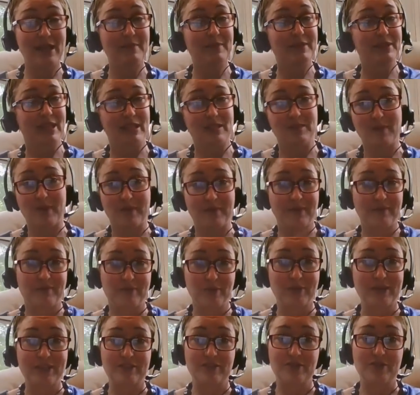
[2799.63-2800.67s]
and that's why we have a
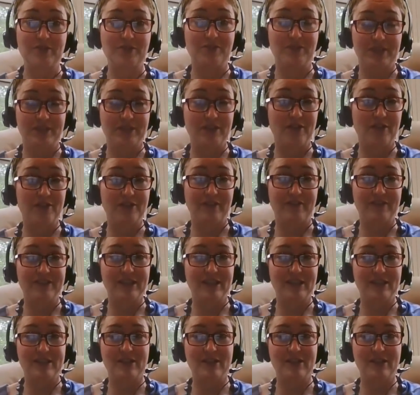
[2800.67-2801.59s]
$22 trillion deficit.